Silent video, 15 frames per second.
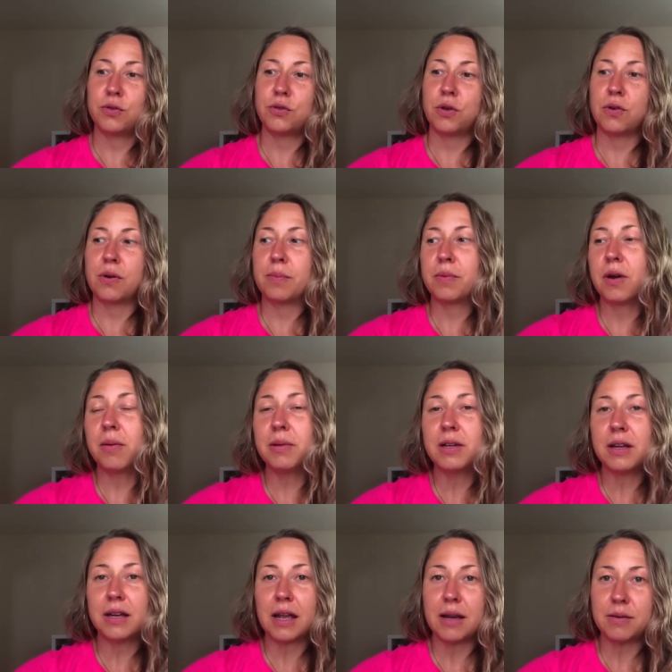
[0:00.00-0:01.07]
So I'm probably
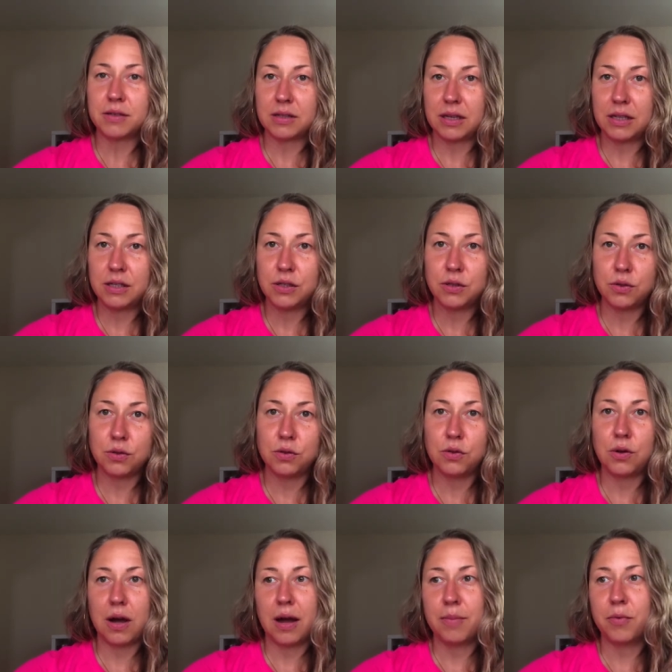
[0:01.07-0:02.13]
gonna get into
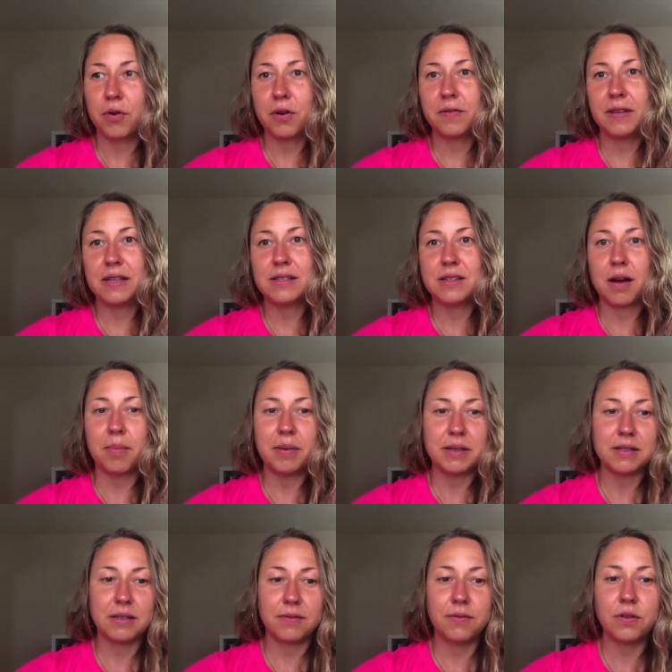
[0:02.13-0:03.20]
uh, more of these
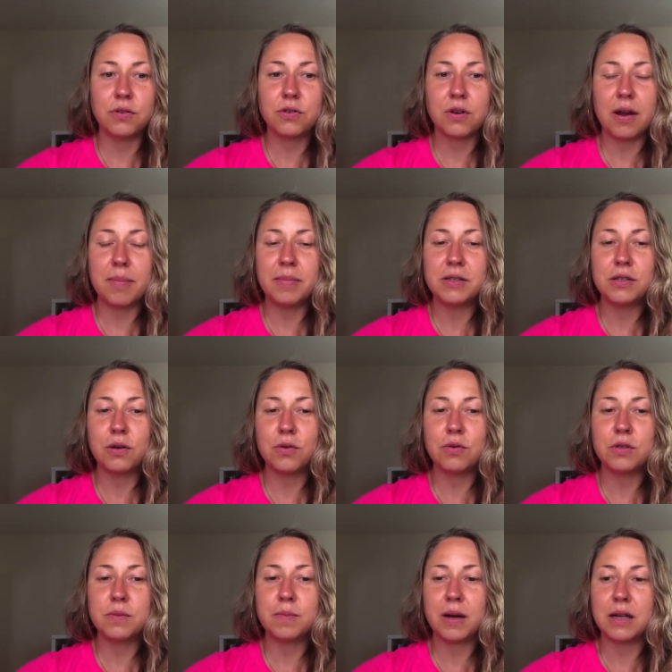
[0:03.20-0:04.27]
topics in future
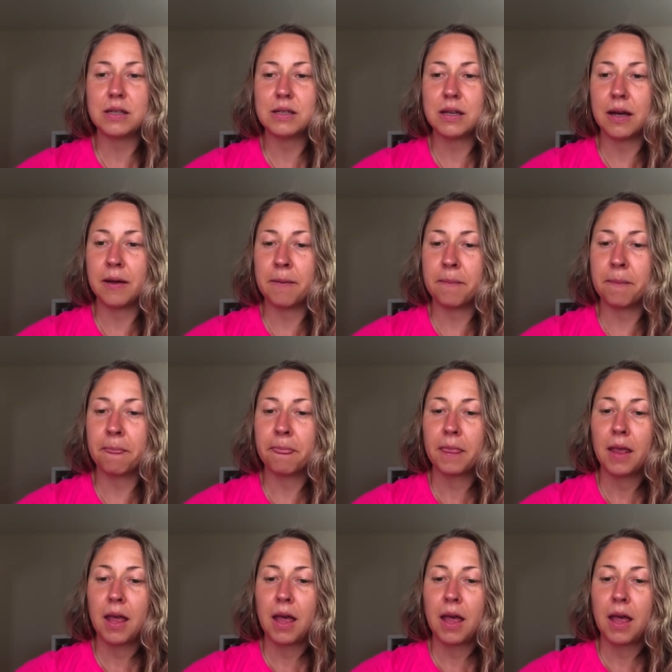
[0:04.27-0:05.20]
episodes, but um,